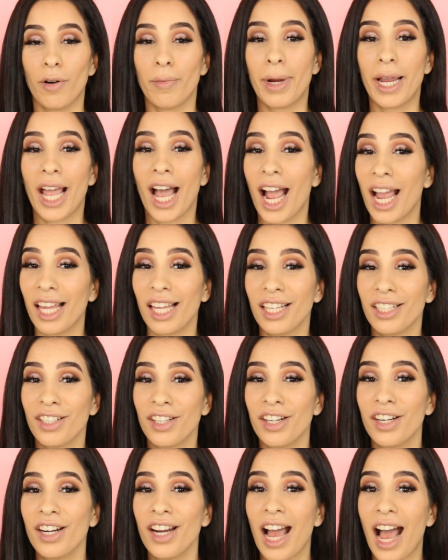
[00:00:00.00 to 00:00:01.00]
For my
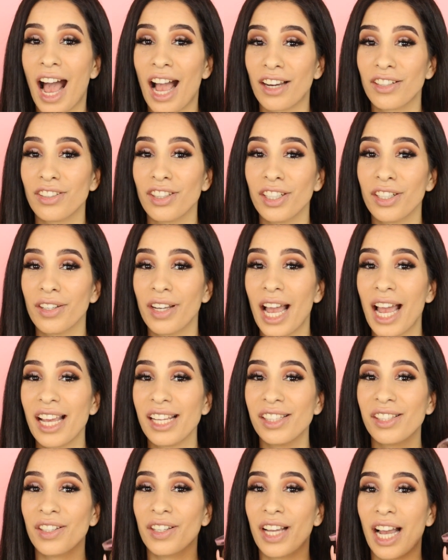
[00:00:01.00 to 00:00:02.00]
highlighter, actually you
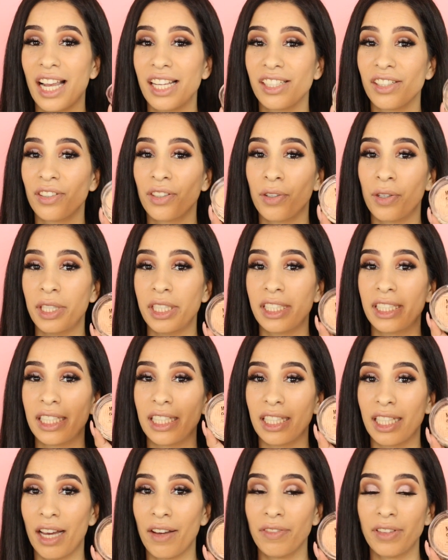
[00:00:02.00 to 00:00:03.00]
guys, you guys are going to
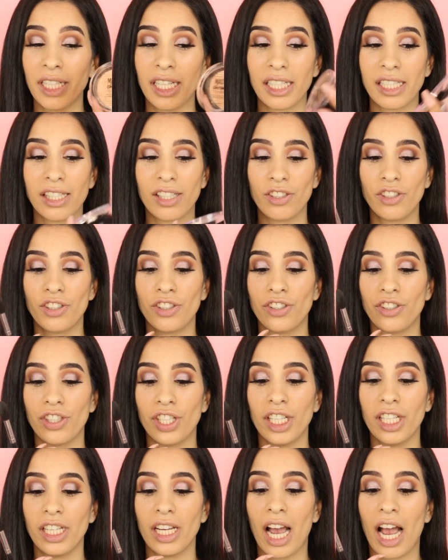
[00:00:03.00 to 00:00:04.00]
love this.
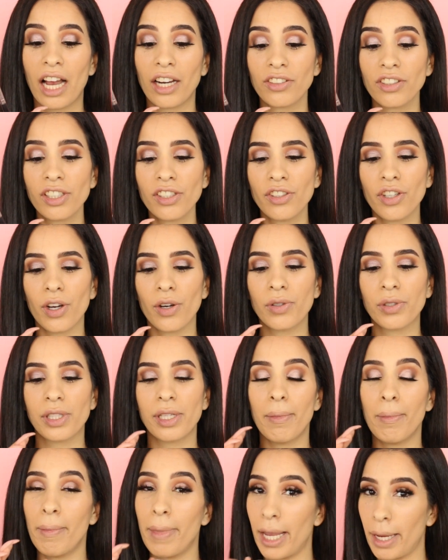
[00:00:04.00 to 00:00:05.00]
She actually chose
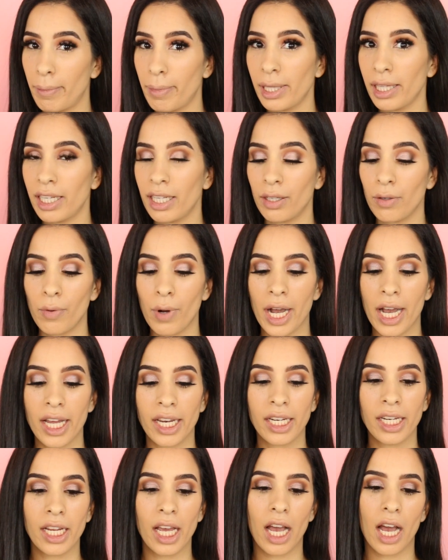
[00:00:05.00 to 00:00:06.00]
the Maybelline
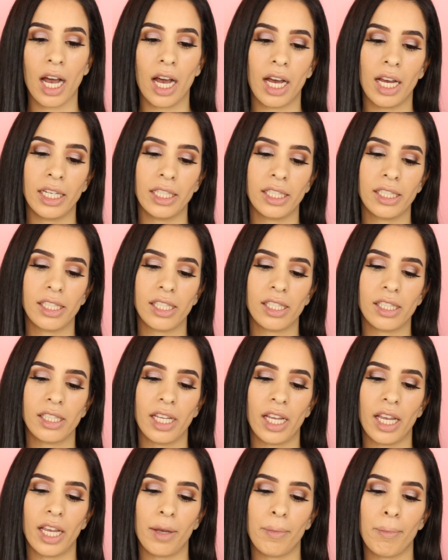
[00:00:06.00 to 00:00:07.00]
one, uh, and this is
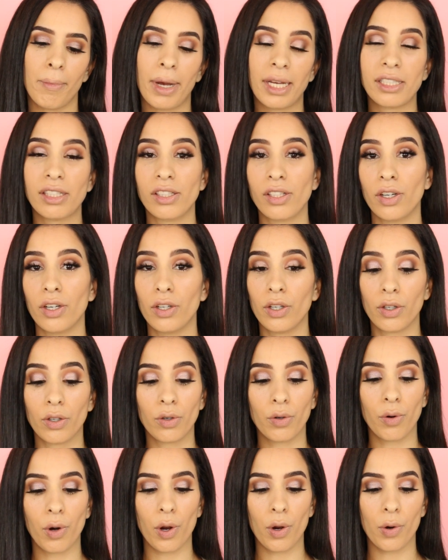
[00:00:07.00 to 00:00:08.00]
the Master
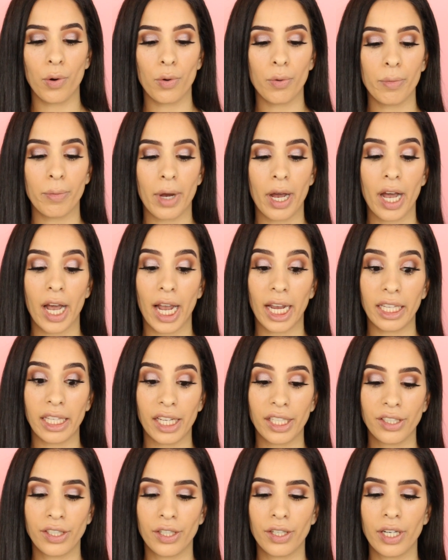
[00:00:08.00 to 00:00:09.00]
Chrome
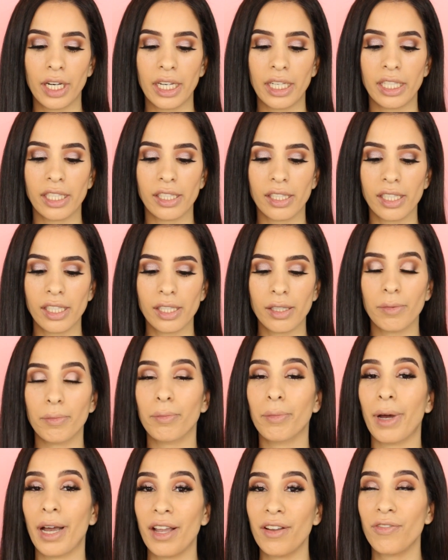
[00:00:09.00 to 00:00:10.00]
highlighter, and this is
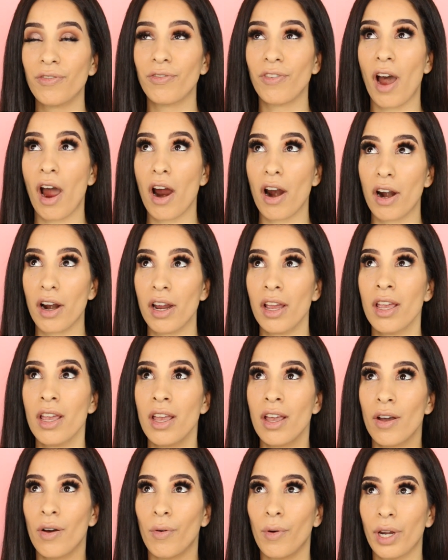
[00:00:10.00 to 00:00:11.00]
by far
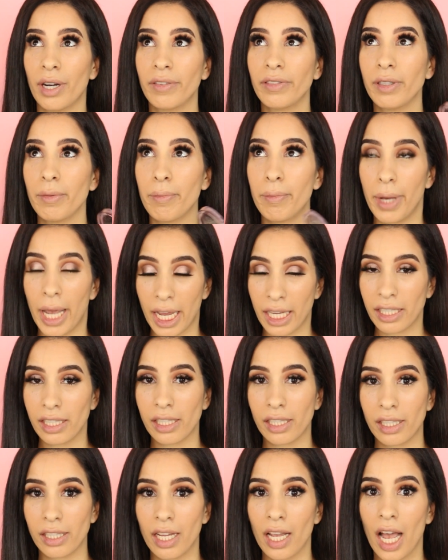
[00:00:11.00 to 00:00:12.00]
one of the
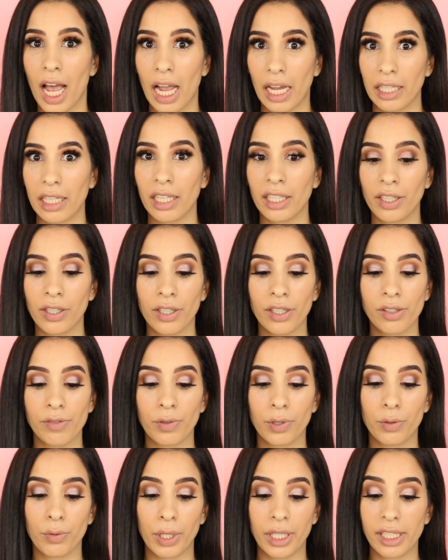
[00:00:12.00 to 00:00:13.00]
best highlighters
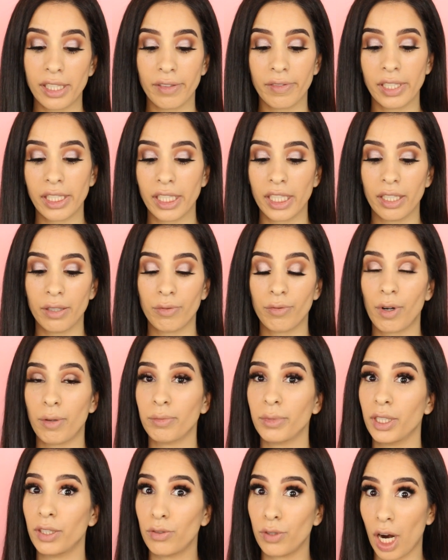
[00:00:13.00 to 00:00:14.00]
for twenty seventeen
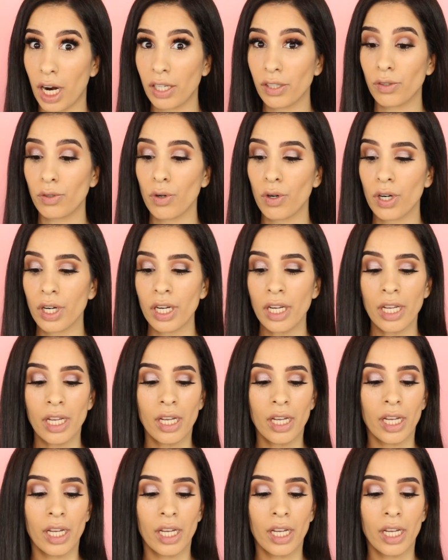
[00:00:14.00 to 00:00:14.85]
from the drugstore.